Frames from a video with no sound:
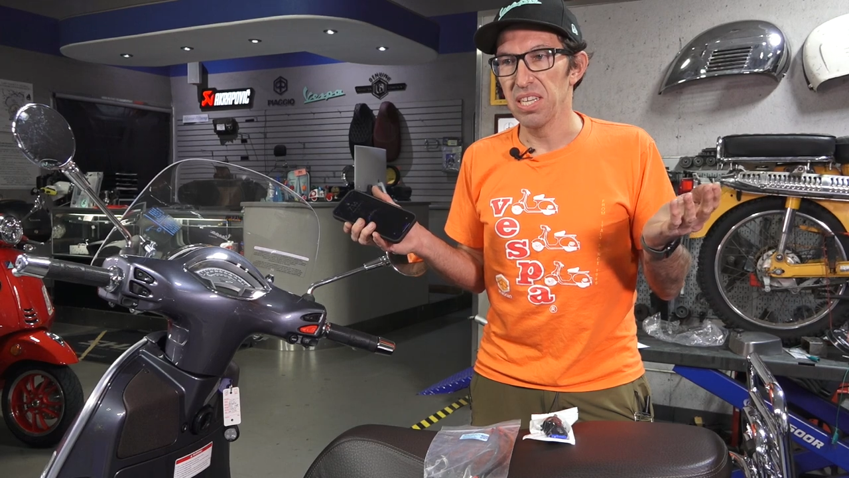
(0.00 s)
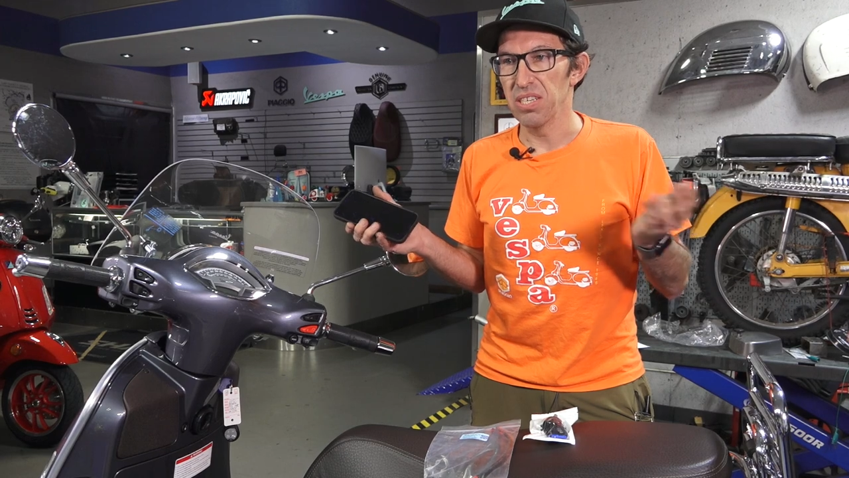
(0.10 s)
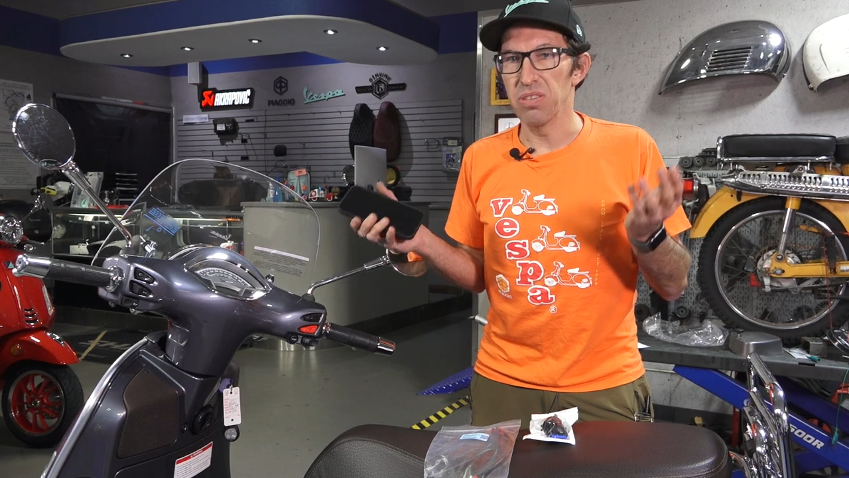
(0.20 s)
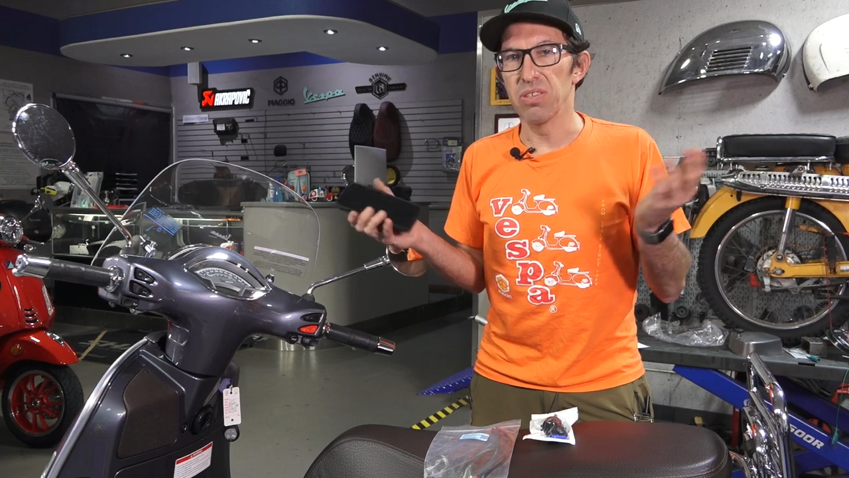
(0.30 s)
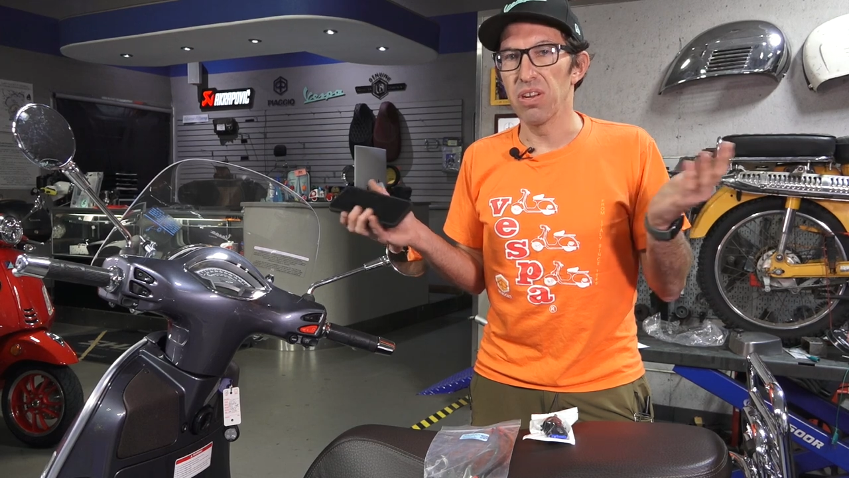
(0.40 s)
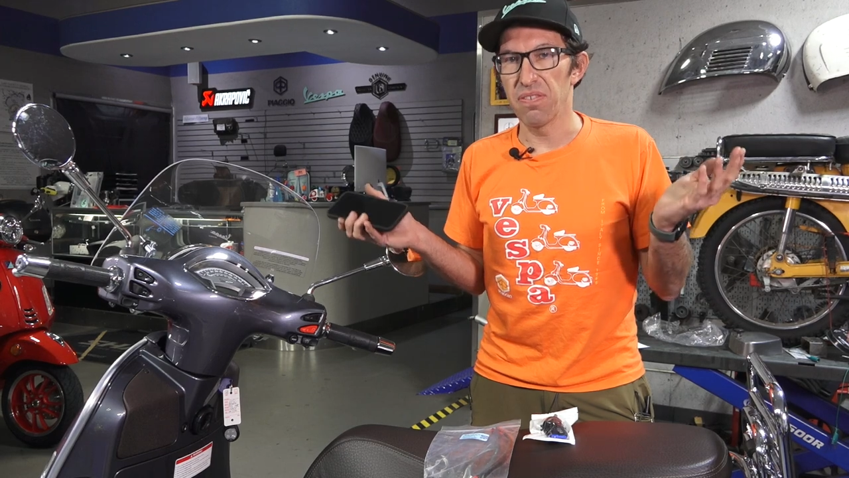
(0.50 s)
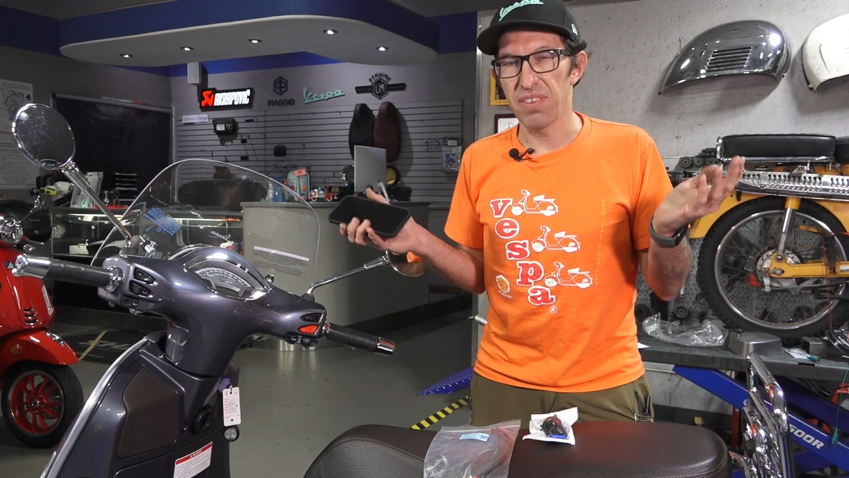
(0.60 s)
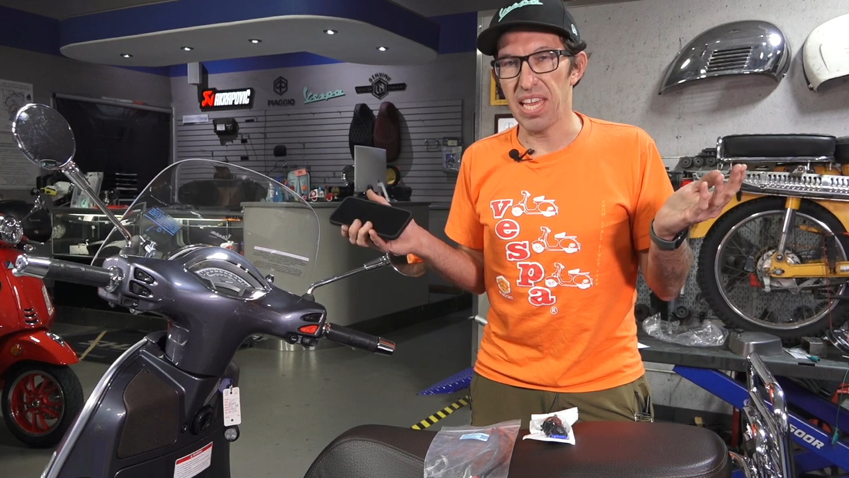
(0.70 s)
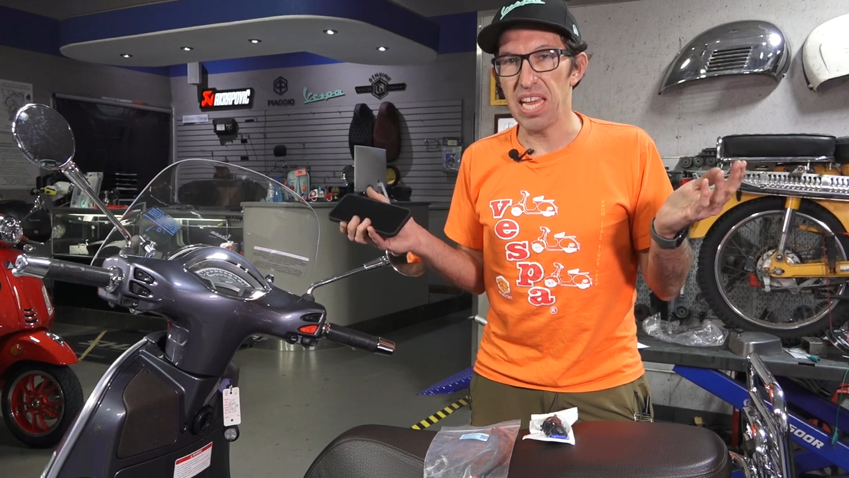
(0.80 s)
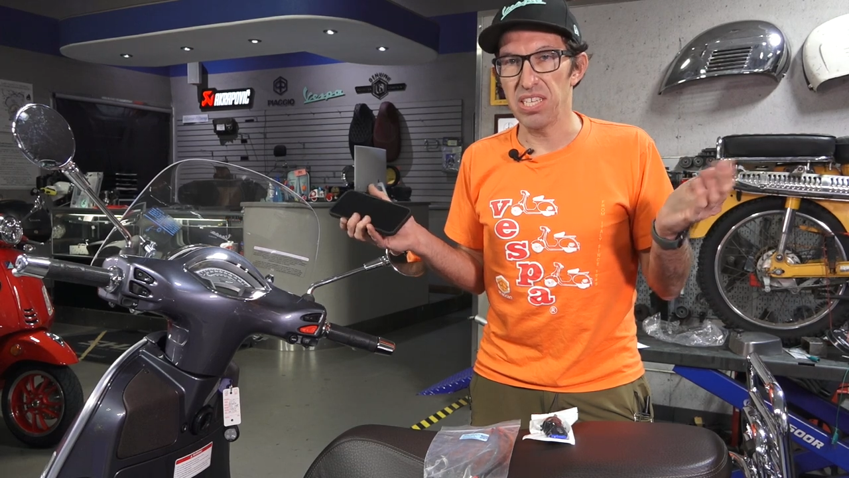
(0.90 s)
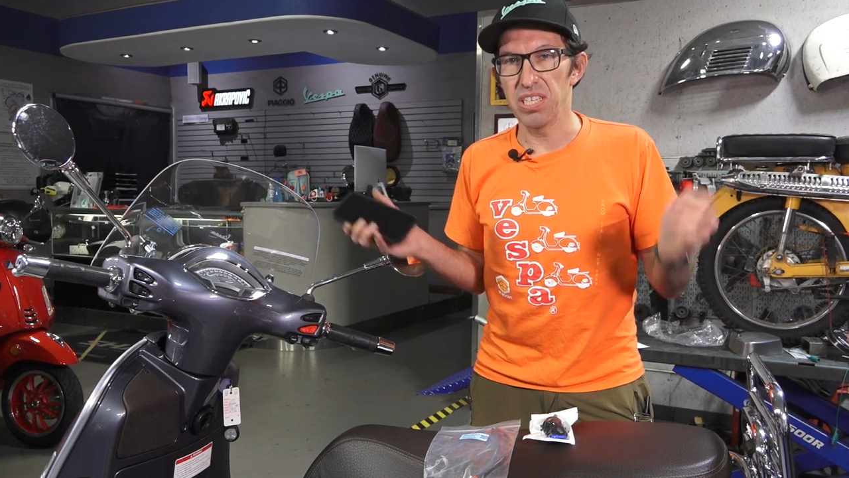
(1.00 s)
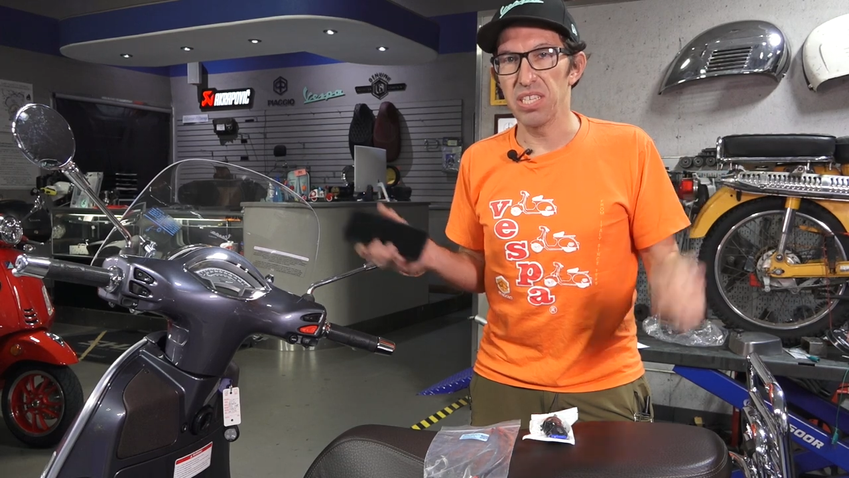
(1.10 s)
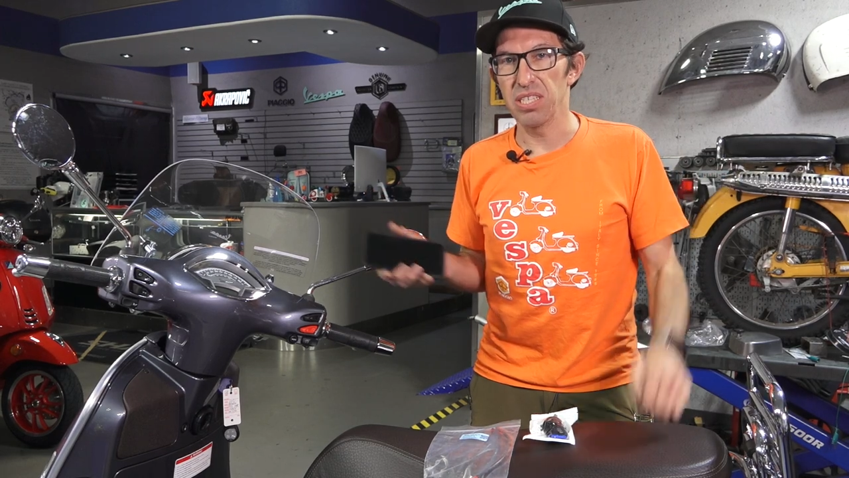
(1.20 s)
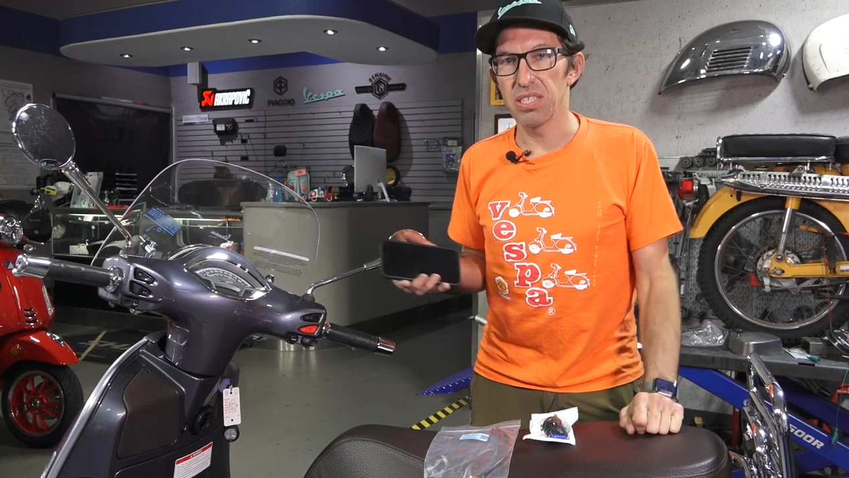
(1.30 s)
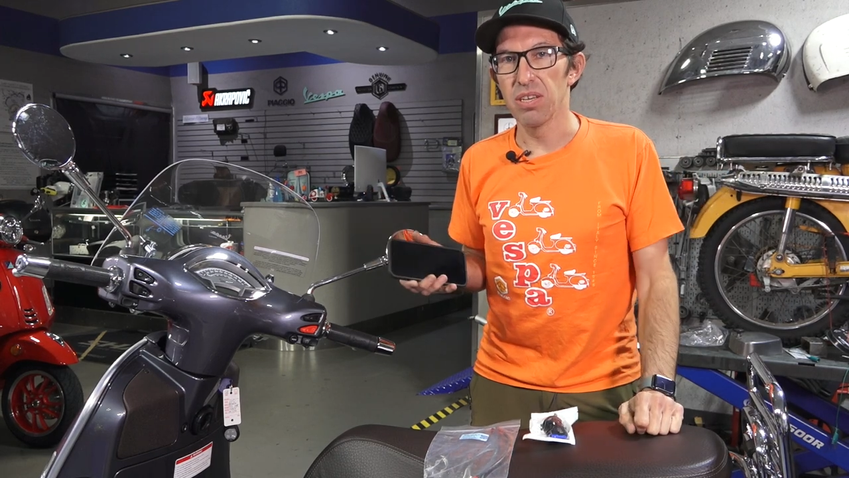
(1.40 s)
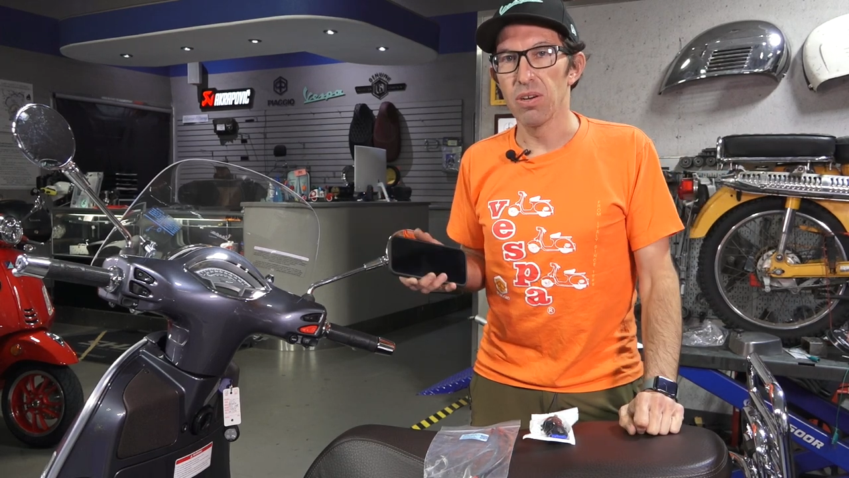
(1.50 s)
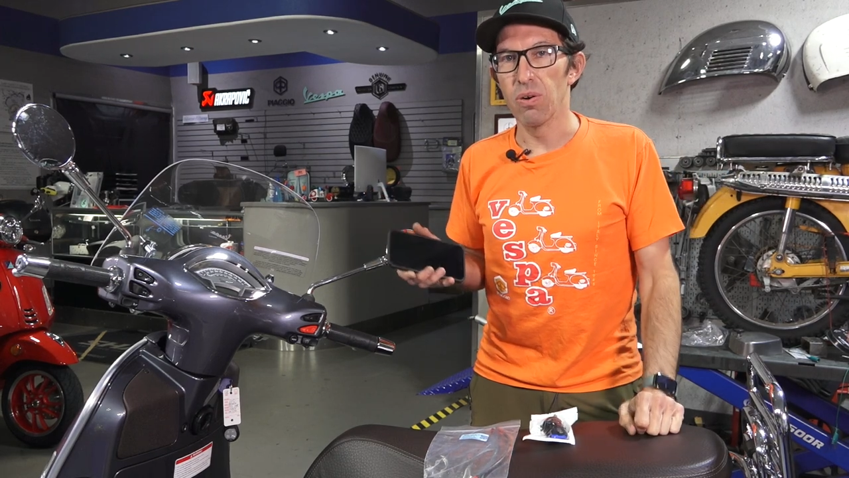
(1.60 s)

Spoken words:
to notifications